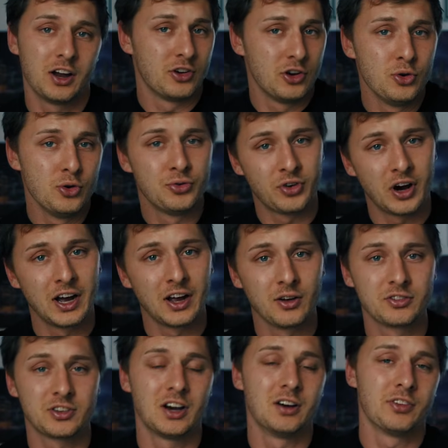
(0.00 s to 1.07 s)
new
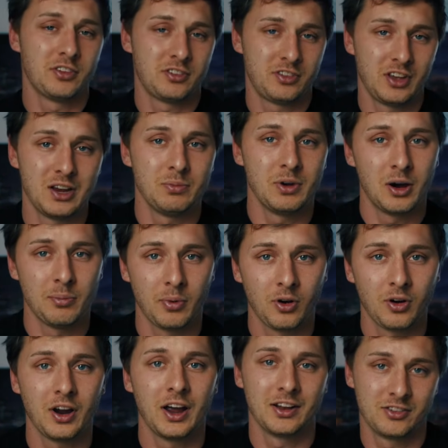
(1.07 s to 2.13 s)
files of the same
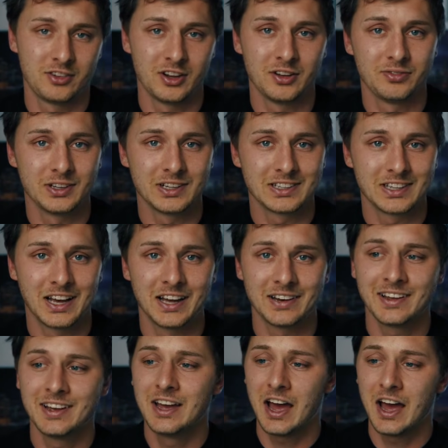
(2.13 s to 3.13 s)
number and stuff like that.